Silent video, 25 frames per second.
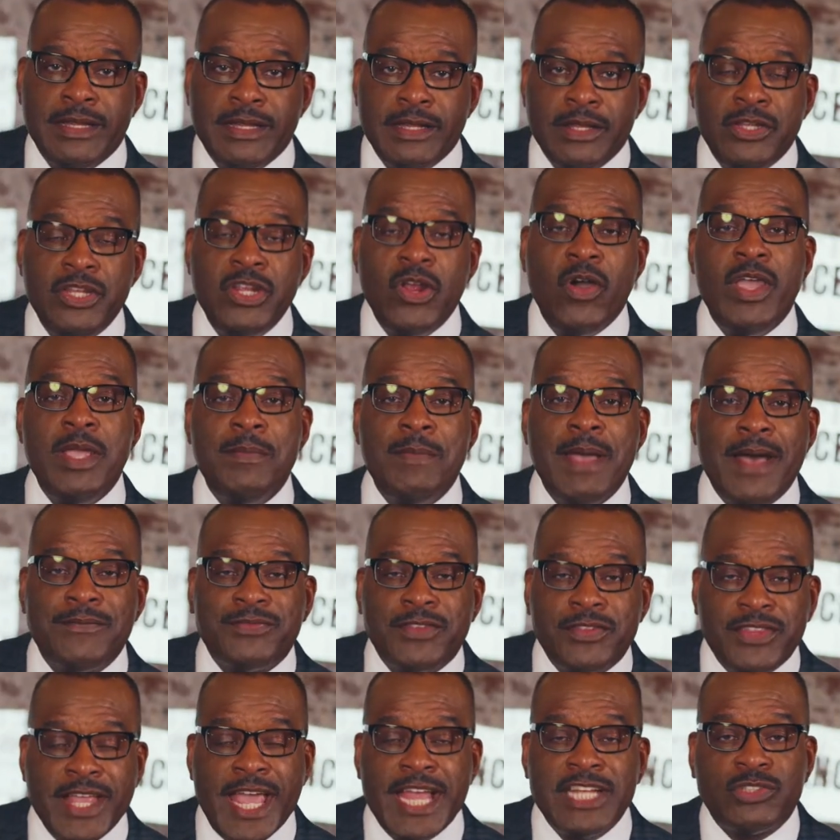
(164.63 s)
You don't even have
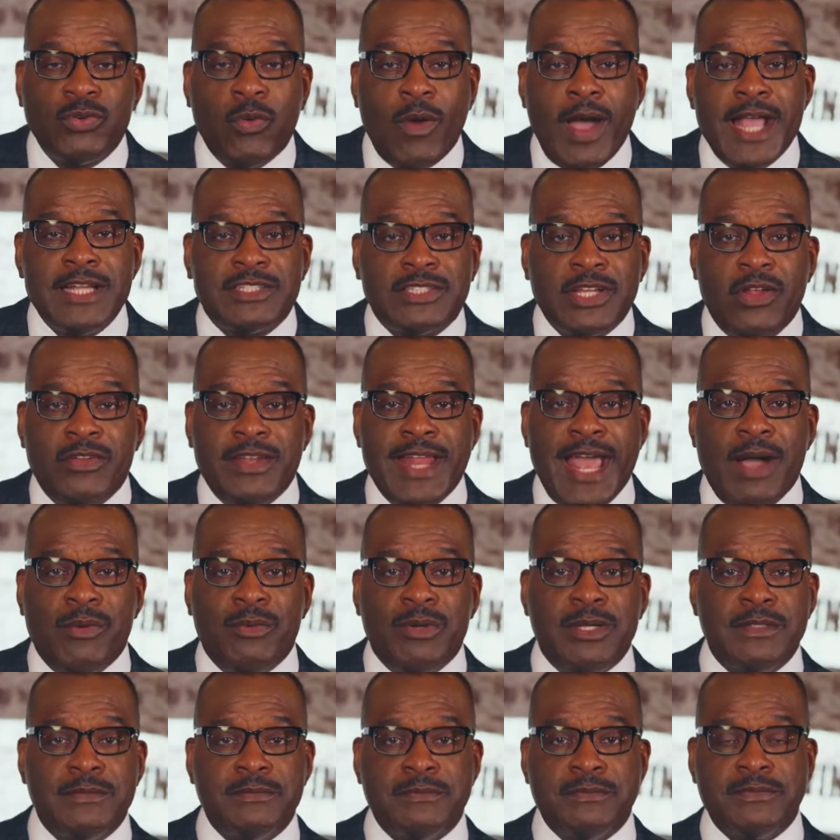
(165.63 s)
to think twice on that
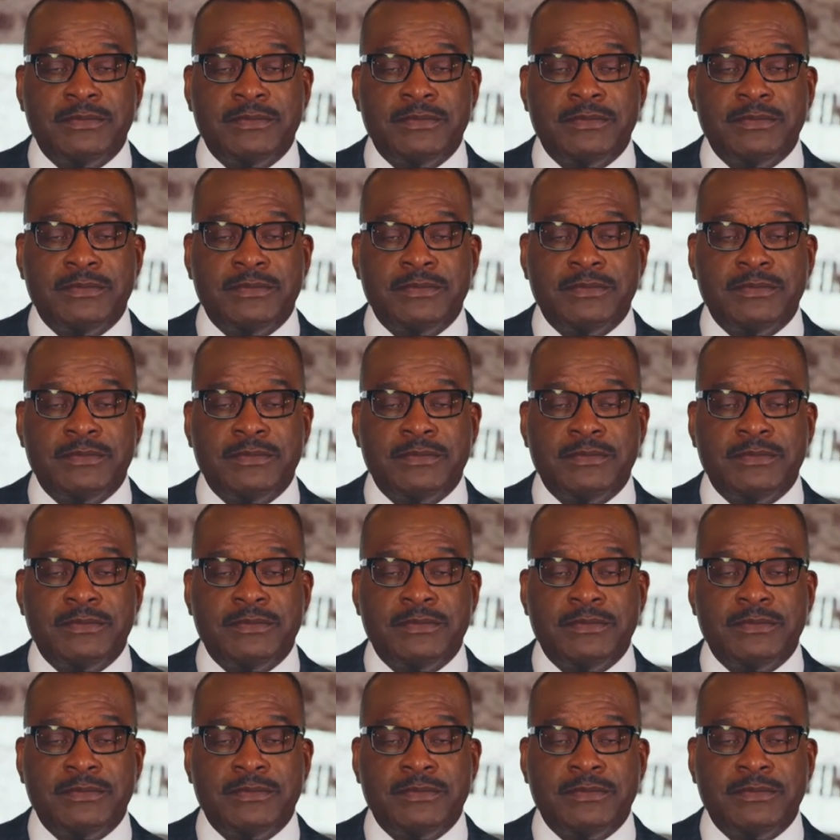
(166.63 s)
one.